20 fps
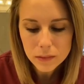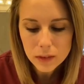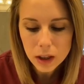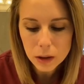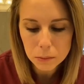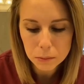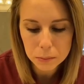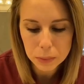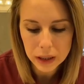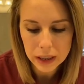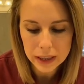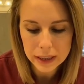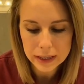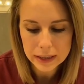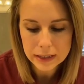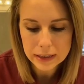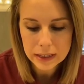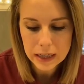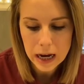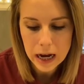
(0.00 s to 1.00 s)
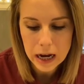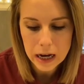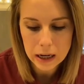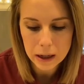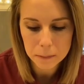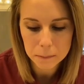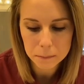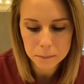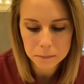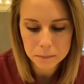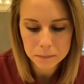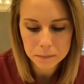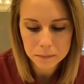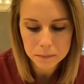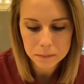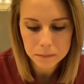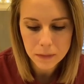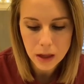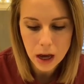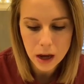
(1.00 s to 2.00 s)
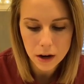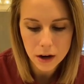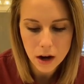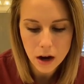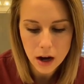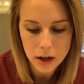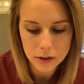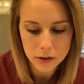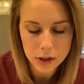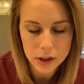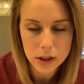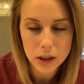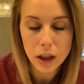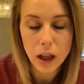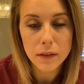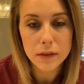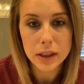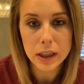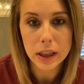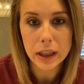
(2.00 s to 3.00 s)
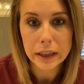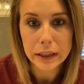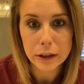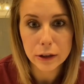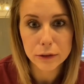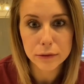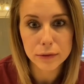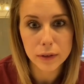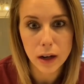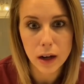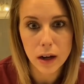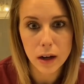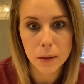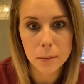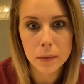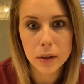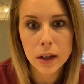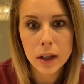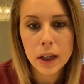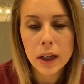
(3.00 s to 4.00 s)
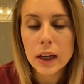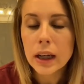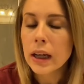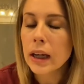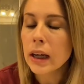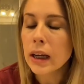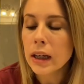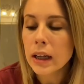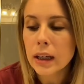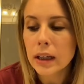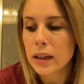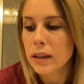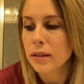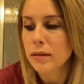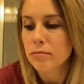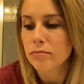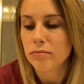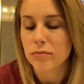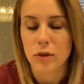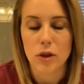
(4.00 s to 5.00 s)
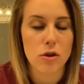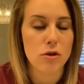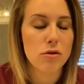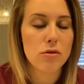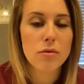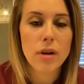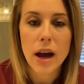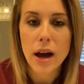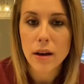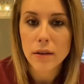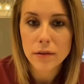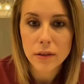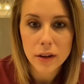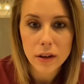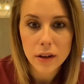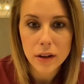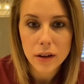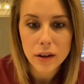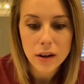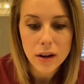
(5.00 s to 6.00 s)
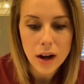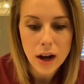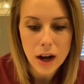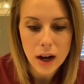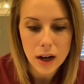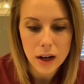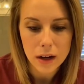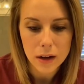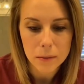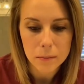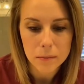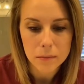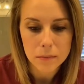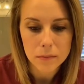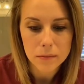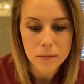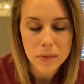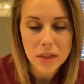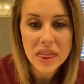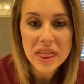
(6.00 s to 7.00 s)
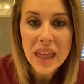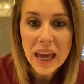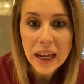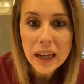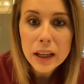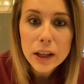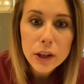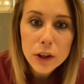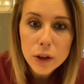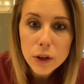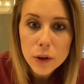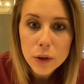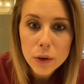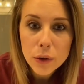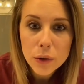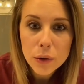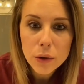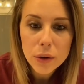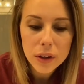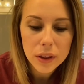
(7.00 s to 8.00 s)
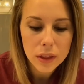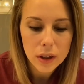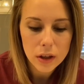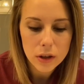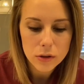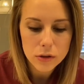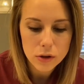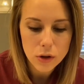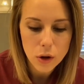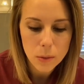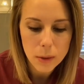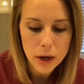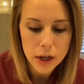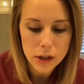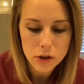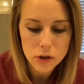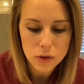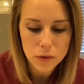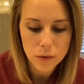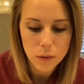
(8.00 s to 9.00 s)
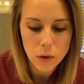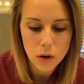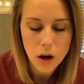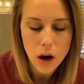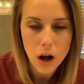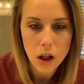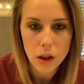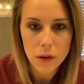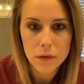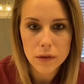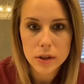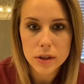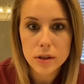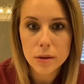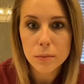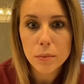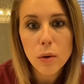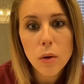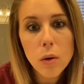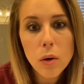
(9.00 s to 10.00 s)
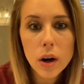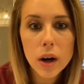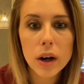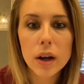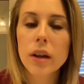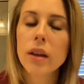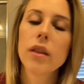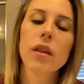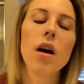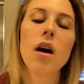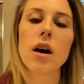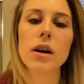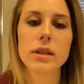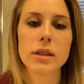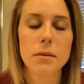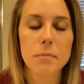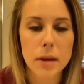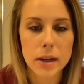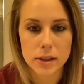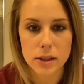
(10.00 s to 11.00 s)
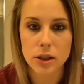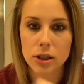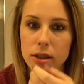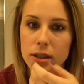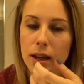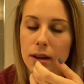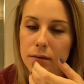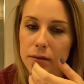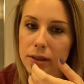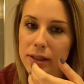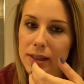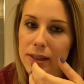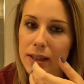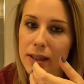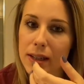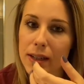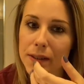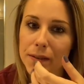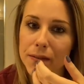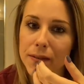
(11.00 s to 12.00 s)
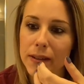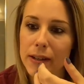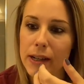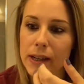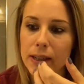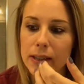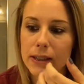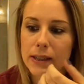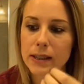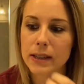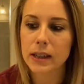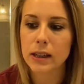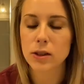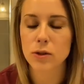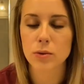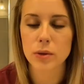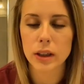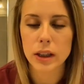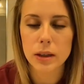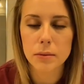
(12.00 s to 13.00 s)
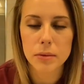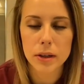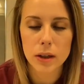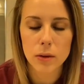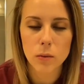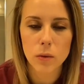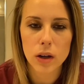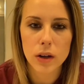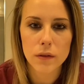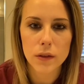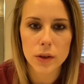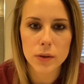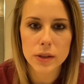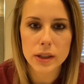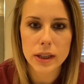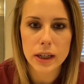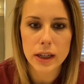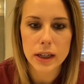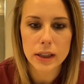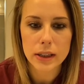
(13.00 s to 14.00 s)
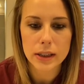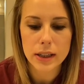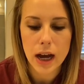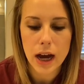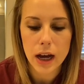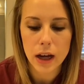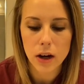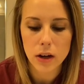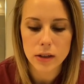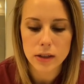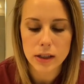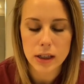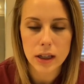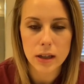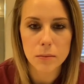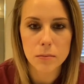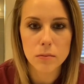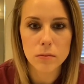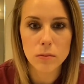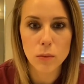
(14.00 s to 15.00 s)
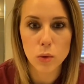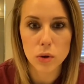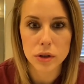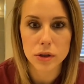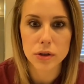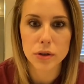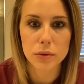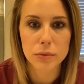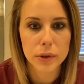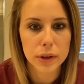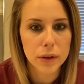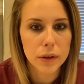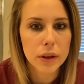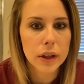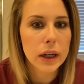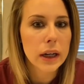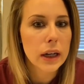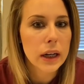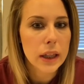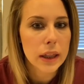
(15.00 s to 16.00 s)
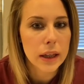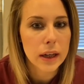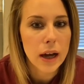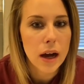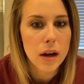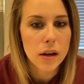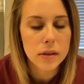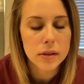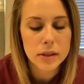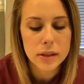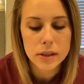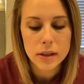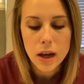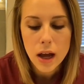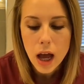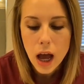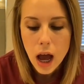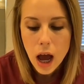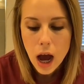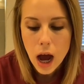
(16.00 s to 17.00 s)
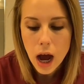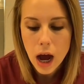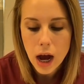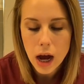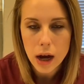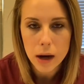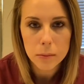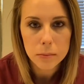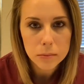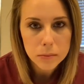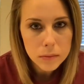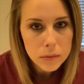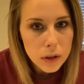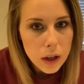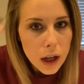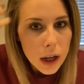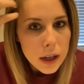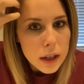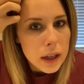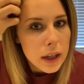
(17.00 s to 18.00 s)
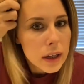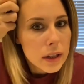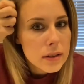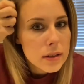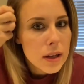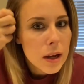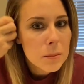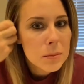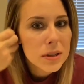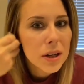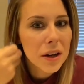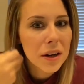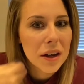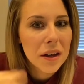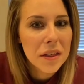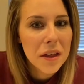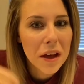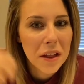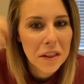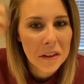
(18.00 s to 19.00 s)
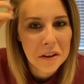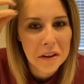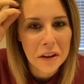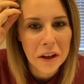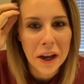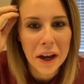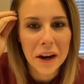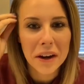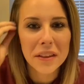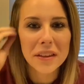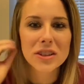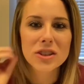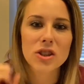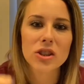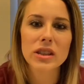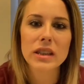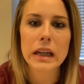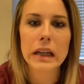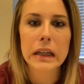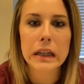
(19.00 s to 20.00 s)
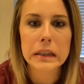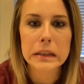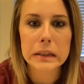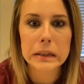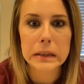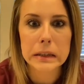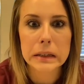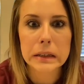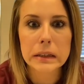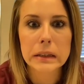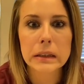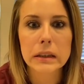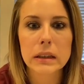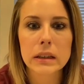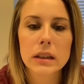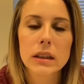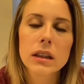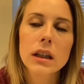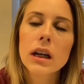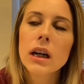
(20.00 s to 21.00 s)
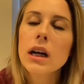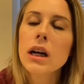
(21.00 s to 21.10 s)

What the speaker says: But I don't know, I just love to hear from whoever. Thank you so much for all of the support and the awesome messages I've received. It's really been one of those things that seem more surreal than anything else. I can't stop staring at that little hair that's just like dangling.